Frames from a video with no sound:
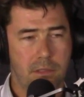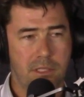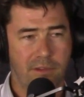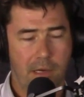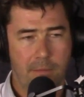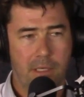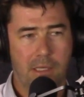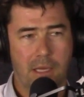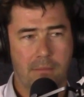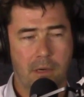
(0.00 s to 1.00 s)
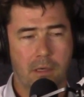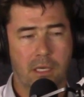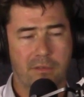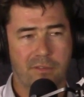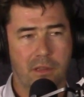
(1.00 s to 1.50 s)
development in that
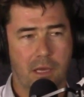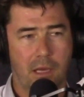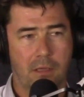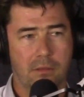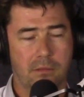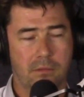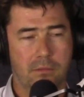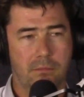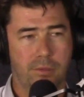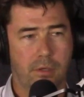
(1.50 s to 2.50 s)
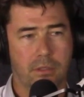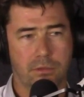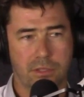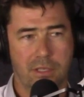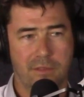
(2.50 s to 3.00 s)
market for their products
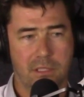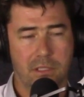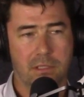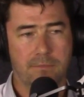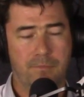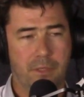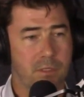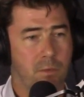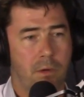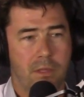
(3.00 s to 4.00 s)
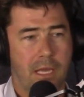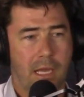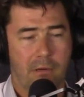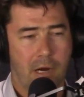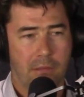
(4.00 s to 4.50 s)
or services. Because why would they
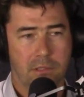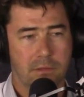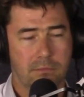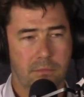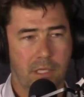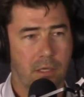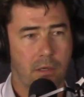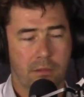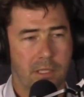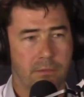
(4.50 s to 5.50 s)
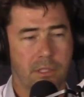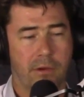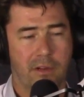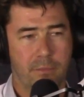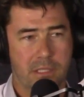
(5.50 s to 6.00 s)
hang around? They can't. They would
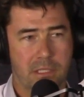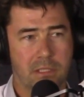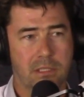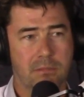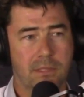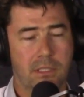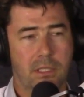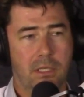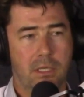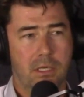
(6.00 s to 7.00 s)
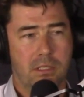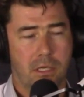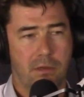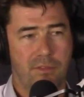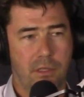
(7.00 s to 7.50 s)
go out of business. So
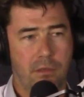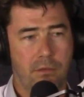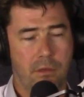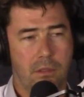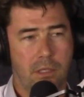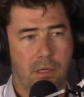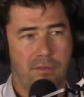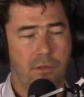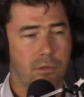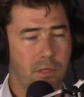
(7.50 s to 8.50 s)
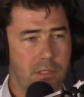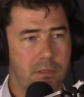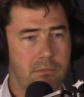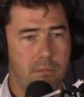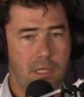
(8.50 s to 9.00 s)
if you you know if you're a
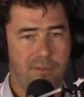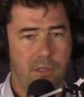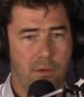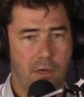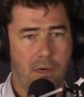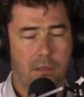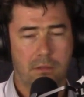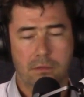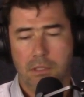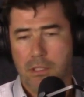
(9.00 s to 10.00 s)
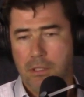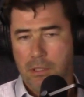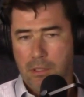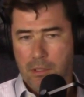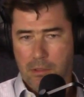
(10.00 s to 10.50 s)
if you are
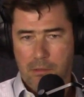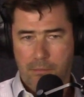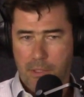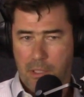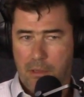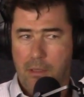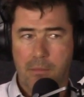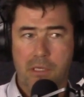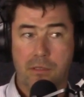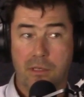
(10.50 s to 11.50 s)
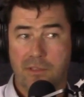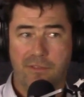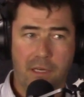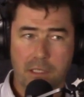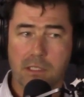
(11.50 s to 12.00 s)
you know the Ministry of
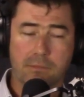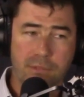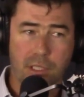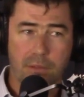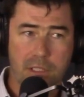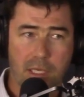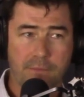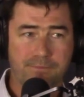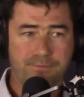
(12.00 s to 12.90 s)
Defence, shall we say,